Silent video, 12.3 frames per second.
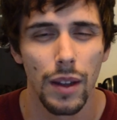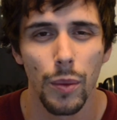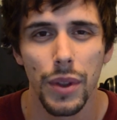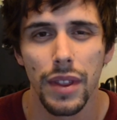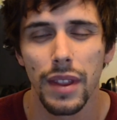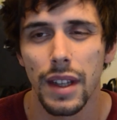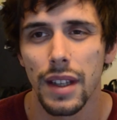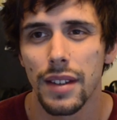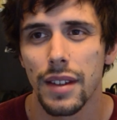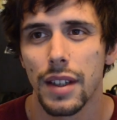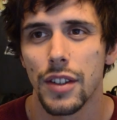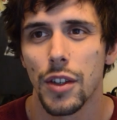with
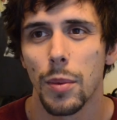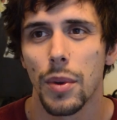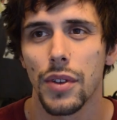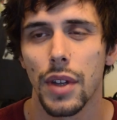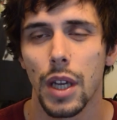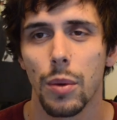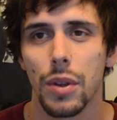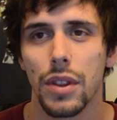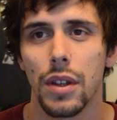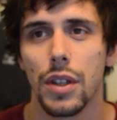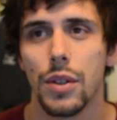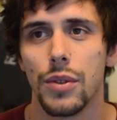it's it's almost like
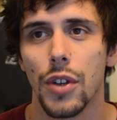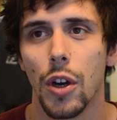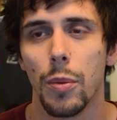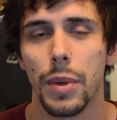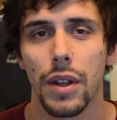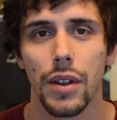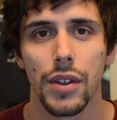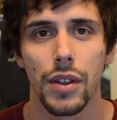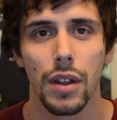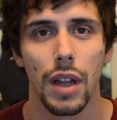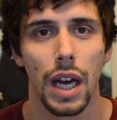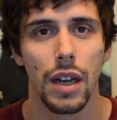with the Utopia, there's
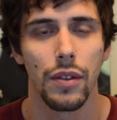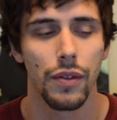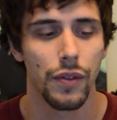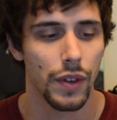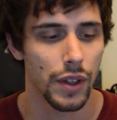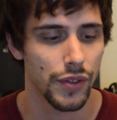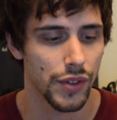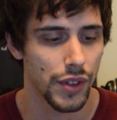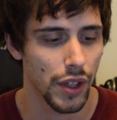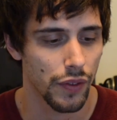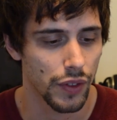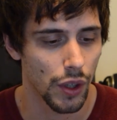a lot of, of
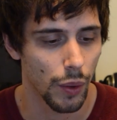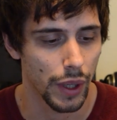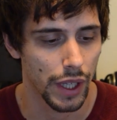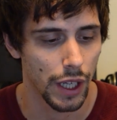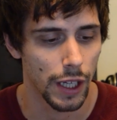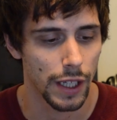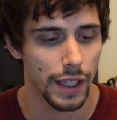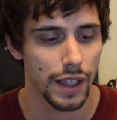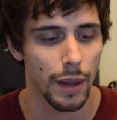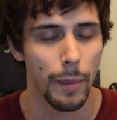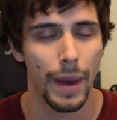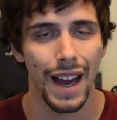stuff going on
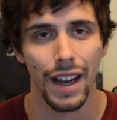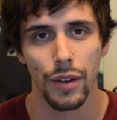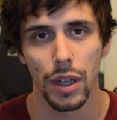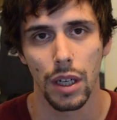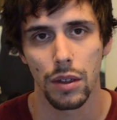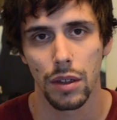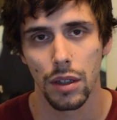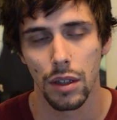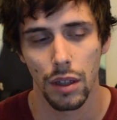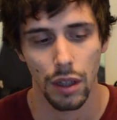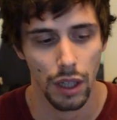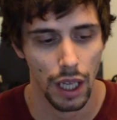in the background,
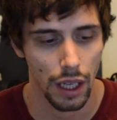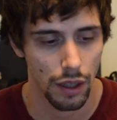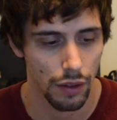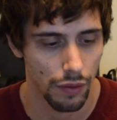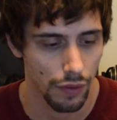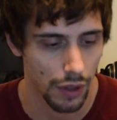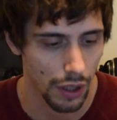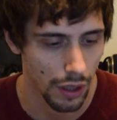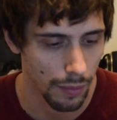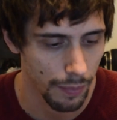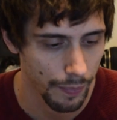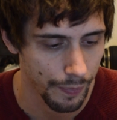a lot of
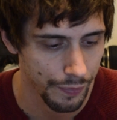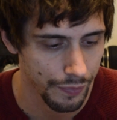um,